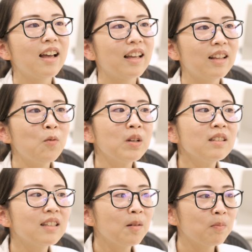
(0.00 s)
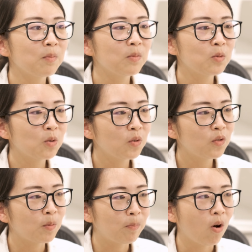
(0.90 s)
And then once that sort of
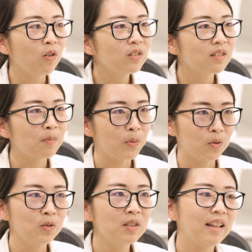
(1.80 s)
the bond built,